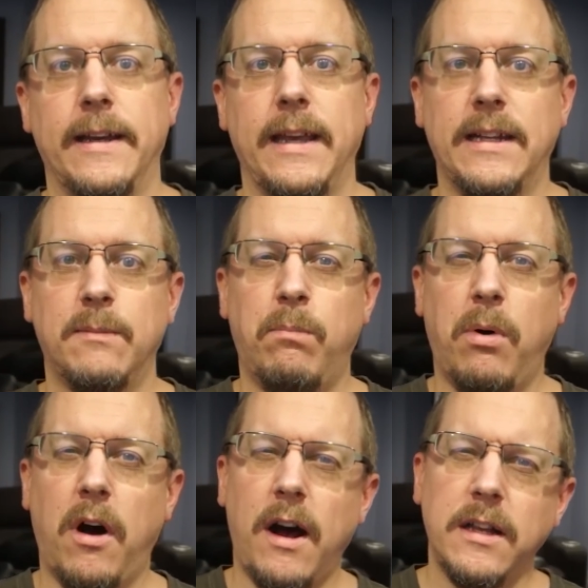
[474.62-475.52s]
It's
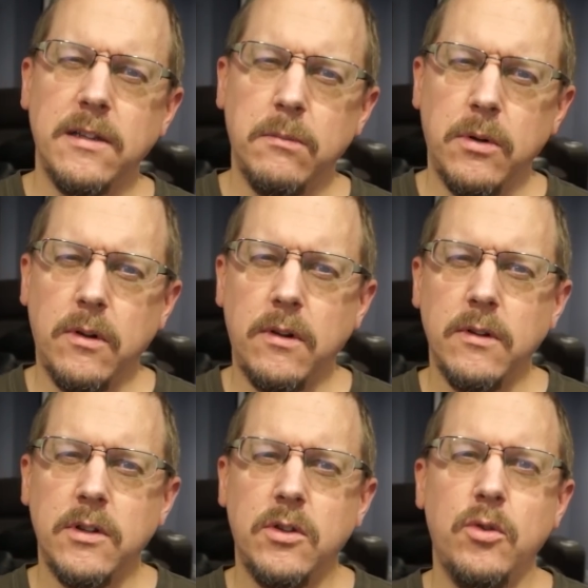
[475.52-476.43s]

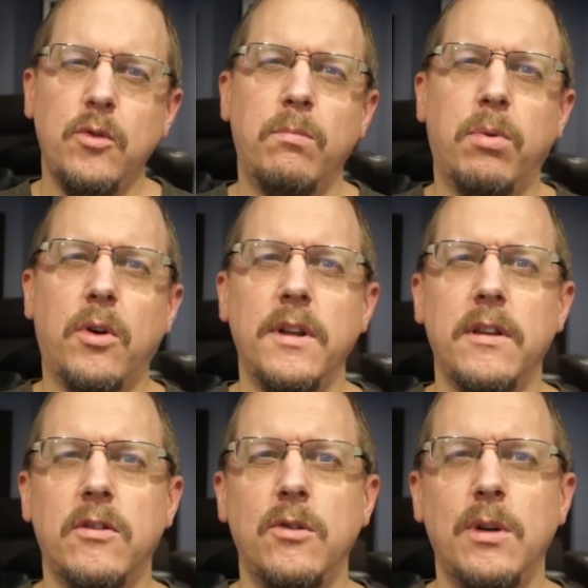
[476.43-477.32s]
possible to pull it
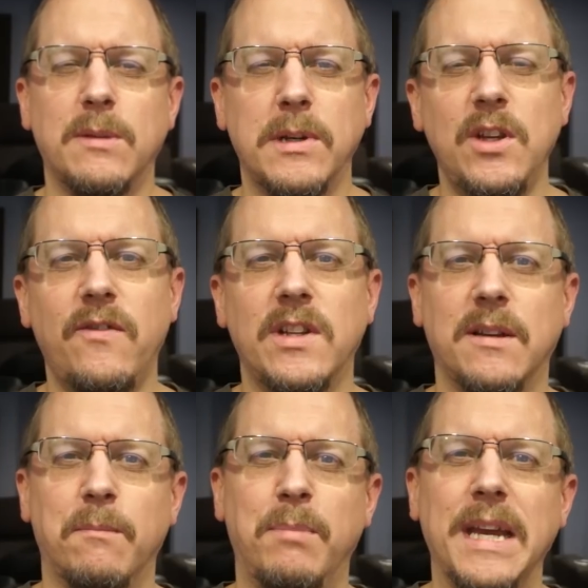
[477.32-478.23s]
through, especially if it's
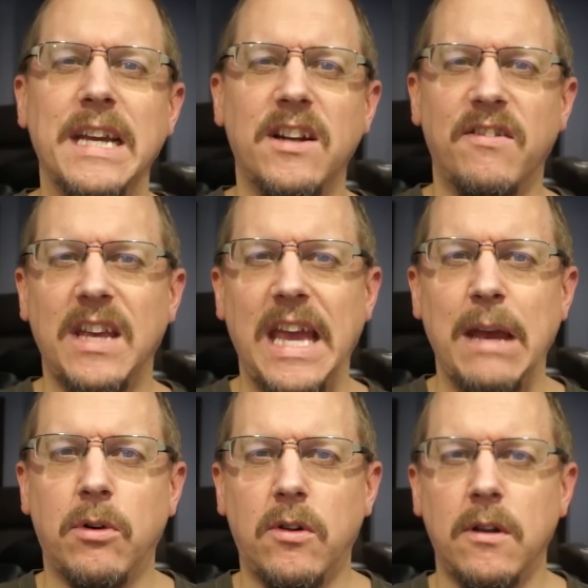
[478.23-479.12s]
a big enough
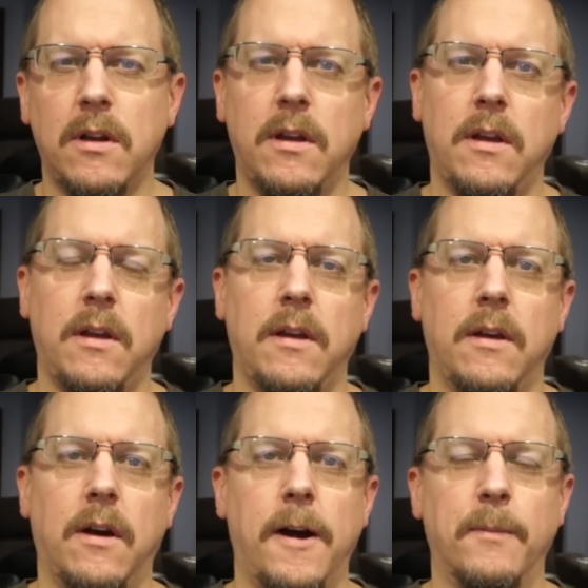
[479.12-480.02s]
cable,
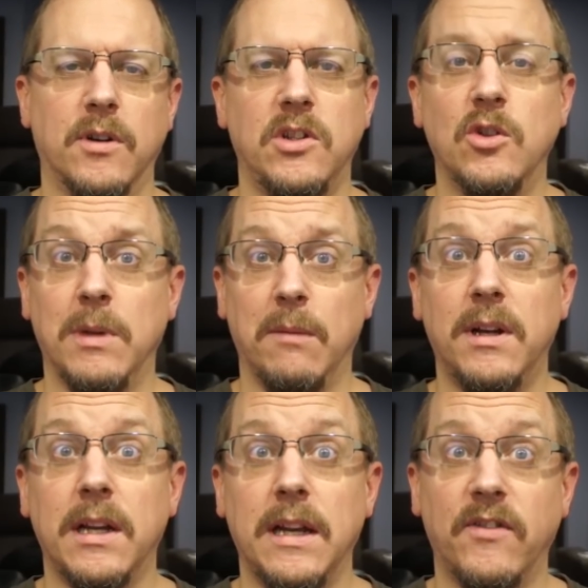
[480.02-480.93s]
a
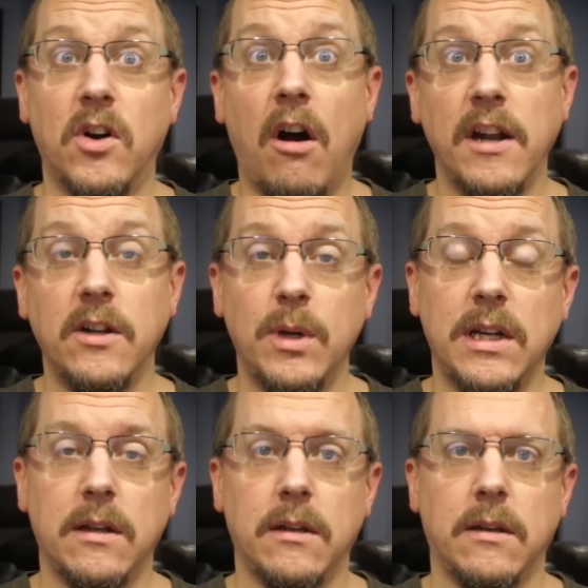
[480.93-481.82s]
big enough
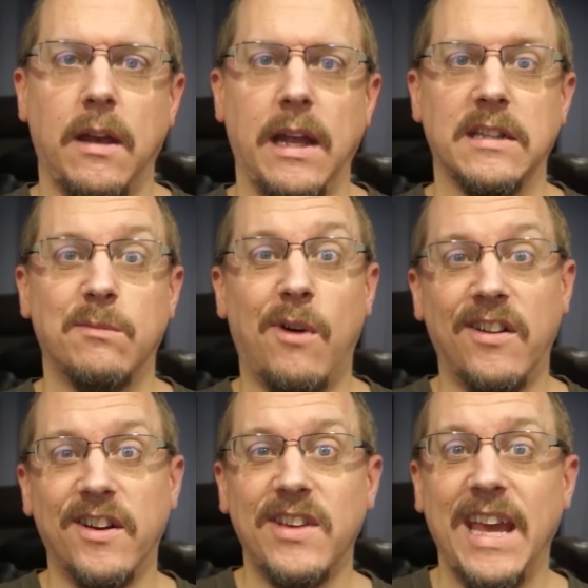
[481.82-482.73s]
conduit and small
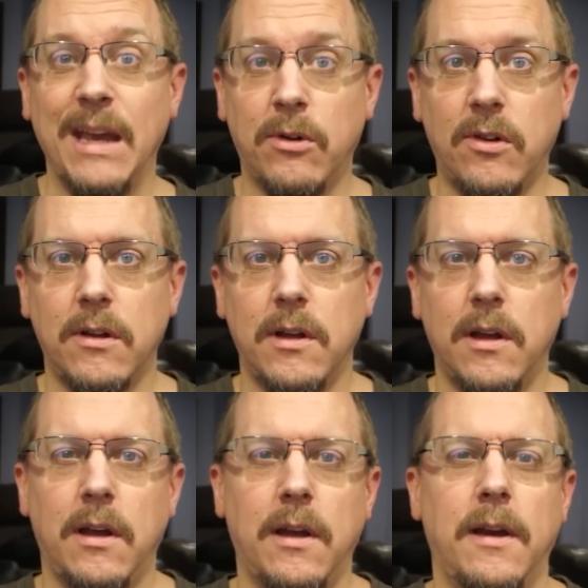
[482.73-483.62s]
enough cable,
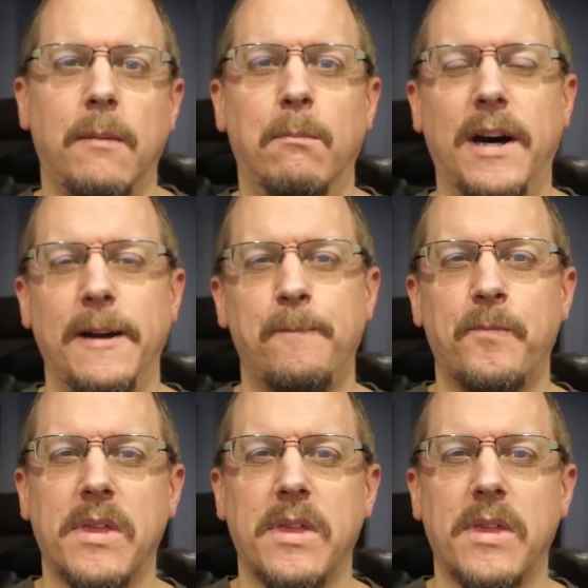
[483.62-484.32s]
but